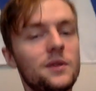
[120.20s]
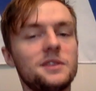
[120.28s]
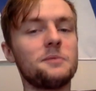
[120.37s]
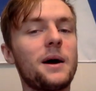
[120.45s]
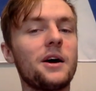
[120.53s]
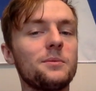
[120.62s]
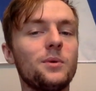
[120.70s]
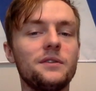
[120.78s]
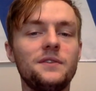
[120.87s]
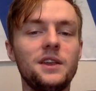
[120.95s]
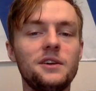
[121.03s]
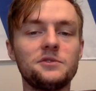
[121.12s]
that the PowerPoint
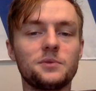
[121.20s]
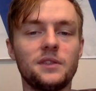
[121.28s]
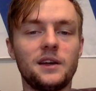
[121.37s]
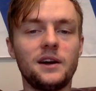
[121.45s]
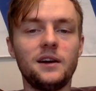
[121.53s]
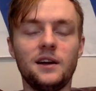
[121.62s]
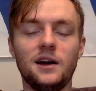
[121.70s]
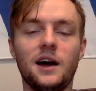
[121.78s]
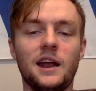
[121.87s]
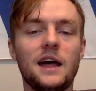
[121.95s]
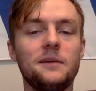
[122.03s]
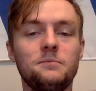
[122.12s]
videos were there,
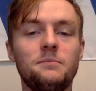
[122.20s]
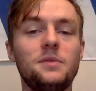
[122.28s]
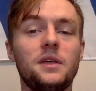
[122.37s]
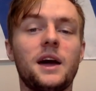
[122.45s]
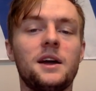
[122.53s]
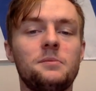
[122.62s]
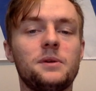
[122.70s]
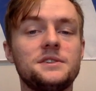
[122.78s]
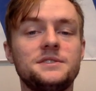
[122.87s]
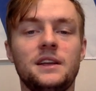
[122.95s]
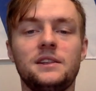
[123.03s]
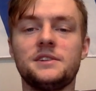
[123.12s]
and I'm the kind of
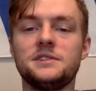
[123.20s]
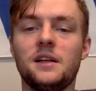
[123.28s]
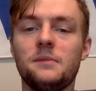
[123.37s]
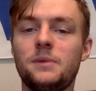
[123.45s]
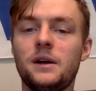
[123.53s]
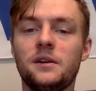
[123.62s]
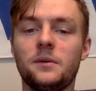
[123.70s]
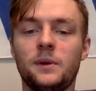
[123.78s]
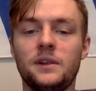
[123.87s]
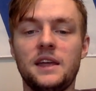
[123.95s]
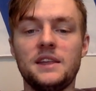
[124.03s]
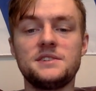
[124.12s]
person that learns a lot better
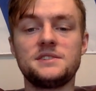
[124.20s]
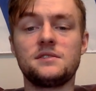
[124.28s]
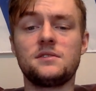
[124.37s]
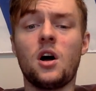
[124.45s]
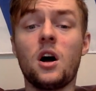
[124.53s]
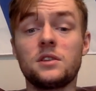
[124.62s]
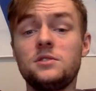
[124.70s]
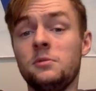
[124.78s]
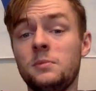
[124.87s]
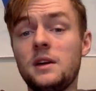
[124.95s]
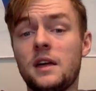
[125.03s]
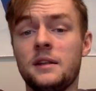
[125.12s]
when it's talked to
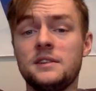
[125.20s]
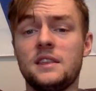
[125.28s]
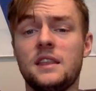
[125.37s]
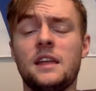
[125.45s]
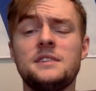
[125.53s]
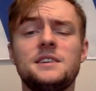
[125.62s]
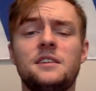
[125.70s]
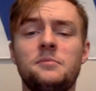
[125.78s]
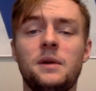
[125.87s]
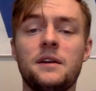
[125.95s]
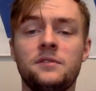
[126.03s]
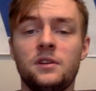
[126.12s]
me, and instead of
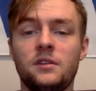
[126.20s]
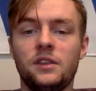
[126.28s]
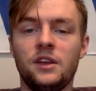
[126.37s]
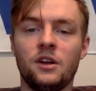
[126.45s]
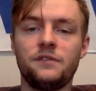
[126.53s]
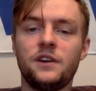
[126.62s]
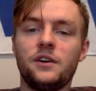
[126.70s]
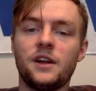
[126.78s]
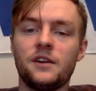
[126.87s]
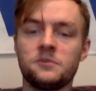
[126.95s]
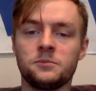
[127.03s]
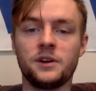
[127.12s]
me having to figure it
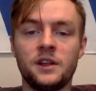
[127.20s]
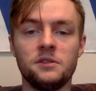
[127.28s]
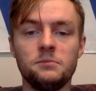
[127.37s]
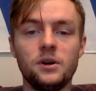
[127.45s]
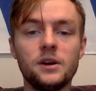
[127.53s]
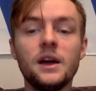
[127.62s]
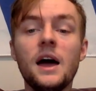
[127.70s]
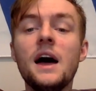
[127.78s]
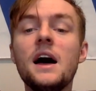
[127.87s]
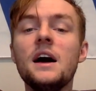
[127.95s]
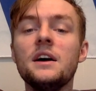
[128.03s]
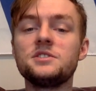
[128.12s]
out from reading the book.
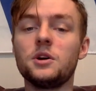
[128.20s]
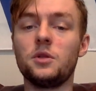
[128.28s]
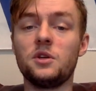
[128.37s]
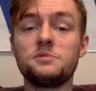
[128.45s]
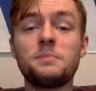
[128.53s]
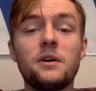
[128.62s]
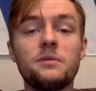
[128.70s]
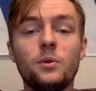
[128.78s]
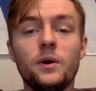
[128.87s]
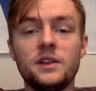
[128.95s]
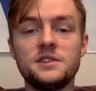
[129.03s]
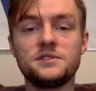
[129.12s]
So those
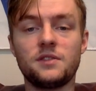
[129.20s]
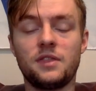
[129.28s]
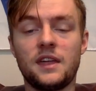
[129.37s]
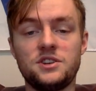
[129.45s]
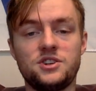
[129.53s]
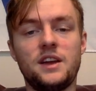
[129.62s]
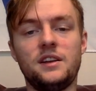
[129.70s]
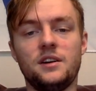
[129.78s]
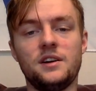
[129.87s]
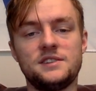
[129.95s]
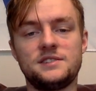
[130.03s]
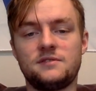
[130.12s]
PowerPoints that Jay
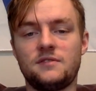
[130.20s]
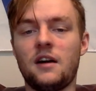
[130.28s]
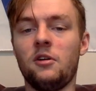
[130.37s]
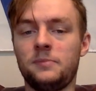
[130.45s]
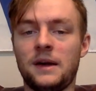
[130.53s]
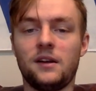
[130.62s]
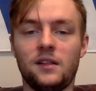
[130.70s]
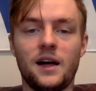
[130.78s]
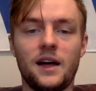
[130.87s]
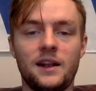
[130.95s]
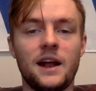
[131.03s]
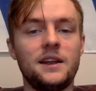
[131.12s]
does help me out a
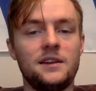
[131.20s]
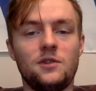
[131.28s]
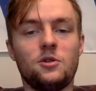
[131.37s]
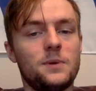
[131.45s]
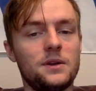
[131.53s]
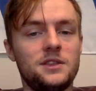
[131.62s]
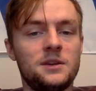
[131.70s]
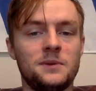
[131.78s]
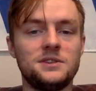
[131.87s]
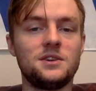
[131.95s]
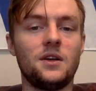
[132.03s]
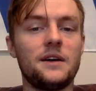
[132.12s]
lot, and I didn't know about them
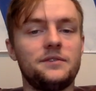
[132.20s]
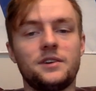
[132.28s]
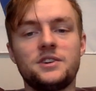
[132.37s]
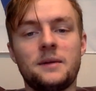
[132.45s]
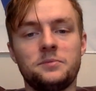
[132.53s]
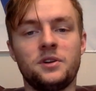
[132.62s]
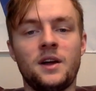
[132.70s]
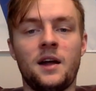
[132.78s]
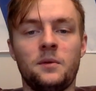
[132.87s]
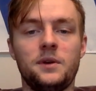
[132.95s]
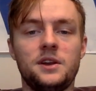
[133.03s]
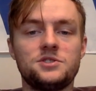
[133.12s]
until after chapter
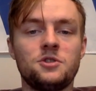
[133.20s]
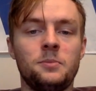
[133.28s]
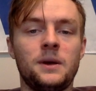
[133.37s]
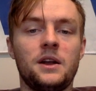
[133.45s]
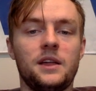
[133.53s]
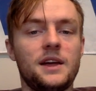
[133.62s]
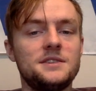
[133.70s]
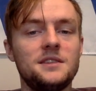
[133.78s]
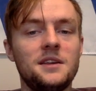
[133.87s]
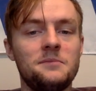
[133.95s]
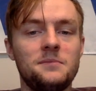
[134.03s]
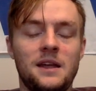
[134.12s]
9 when he showed me how to get to
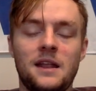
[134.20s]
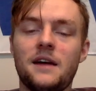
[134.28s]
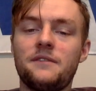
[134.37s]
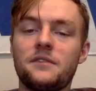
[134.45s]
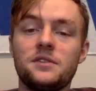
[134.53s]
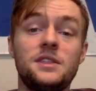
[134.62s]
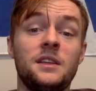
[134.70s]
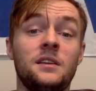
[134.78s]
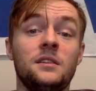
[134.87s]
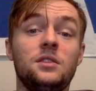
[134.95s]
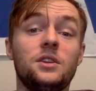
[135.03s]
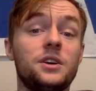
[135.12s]
them, and I have
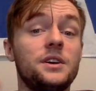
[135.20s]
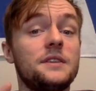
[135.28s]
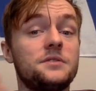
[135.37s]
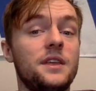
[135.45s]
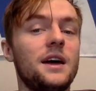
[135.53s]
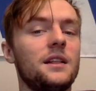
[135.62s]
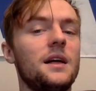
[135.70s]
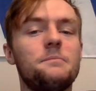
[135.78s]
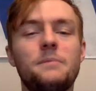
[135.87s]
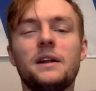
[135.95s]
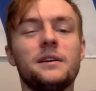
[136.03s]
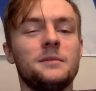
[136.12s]
everything learned after that a
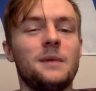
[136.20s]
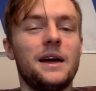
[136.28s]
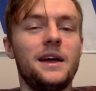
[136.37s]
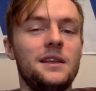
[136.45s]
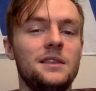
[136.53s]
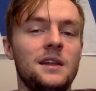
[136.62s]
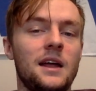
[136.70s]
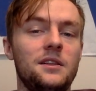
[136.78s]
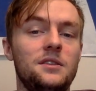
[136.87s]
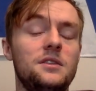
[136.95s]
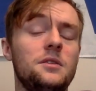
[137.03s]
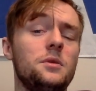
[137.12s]
lot better in my head than I
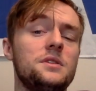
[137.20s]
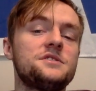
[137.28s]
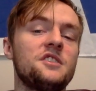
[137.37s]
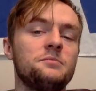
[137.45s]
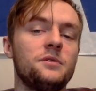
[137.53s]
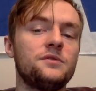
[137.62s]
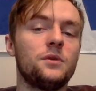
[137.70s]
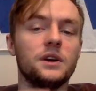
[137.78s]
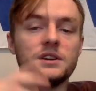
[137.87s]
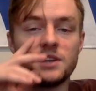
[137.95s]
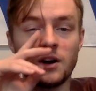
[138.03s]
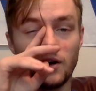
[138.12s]
do the stuff
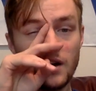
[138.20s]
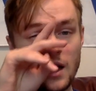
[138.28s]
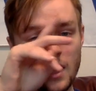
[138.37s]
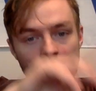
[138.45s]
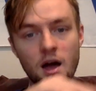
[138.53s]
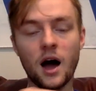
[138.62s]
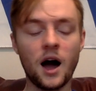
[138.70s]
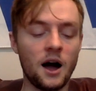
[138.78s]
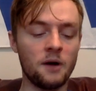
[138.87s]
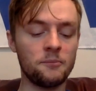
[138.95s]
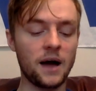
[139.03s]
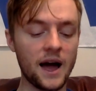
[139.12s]
before. So
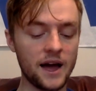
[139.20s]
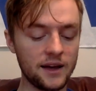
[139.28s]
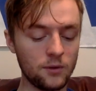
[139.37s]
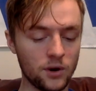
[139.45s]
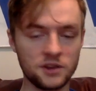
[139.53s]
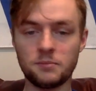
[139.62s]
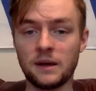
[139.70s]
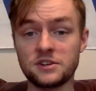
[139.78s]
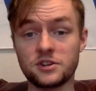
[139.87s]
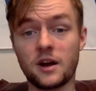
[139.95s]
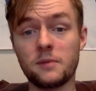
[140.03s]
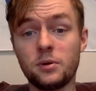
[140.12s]
I wanted to make
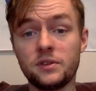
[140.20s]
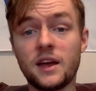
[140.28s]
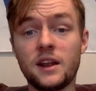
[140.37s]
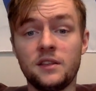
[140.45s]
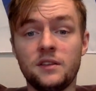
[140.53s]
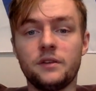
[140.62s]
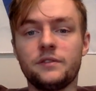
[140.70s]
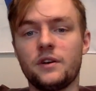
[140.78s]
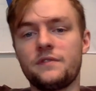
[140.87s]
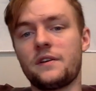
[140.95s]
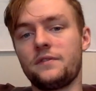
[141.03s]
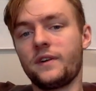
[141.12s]
sure I put that in there for
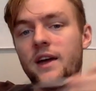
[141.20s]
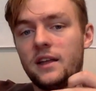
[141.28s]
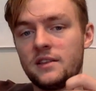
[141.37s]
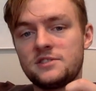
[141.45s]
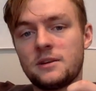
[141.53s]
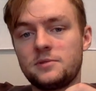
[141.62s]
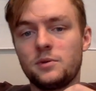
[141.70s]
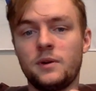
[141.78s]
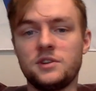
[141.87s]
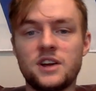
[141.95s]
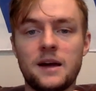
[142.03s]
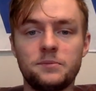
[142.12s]
if I forget in
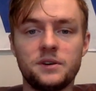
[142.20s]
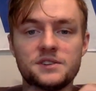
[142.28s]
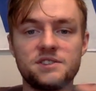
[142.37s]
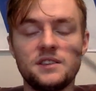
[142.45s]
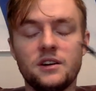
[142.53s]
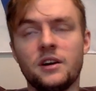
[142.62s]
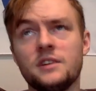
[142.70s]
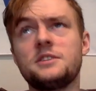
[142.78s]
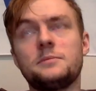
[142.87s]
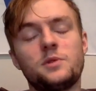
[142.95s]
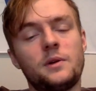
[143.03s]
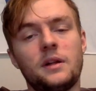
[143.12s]
subsequent chapters or
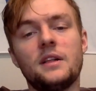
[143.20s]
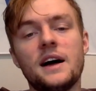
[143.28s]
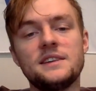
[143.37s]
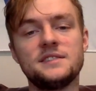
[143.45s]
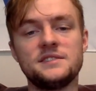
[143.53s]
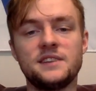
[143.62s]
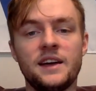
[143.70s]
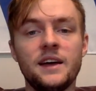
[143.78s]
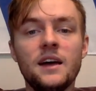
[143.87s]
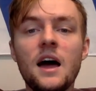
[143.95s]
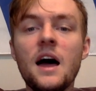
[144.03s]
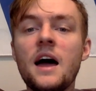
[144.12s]
subsequent classes,
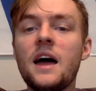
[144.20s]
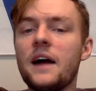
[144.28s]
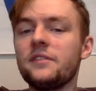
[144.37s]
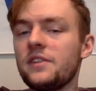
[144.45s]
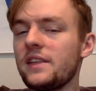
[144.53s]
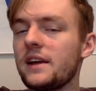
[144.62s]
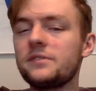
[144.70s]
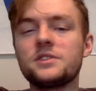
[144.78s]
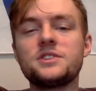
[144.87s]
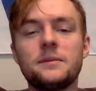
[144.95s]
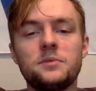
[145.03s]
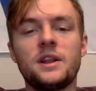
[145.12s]
that everything after
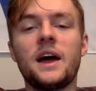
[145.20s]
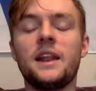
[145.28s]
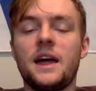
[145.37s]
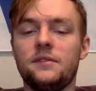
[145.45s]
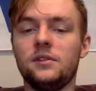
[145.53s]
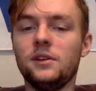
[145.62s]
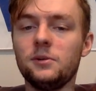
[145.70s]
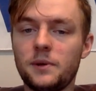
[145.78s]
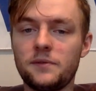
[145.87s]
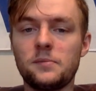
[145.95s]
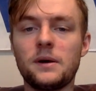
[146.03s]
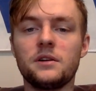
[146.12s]
chapter 9 I have a little bit
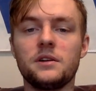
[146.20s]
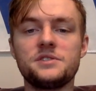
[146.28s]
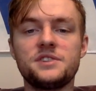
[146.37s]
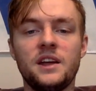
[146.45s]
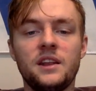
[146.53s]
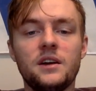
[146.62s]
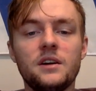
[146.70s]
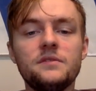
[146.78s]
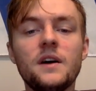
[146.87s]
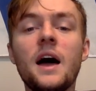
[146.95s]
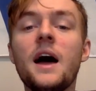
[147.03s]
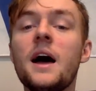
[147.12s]
of a better understanding of.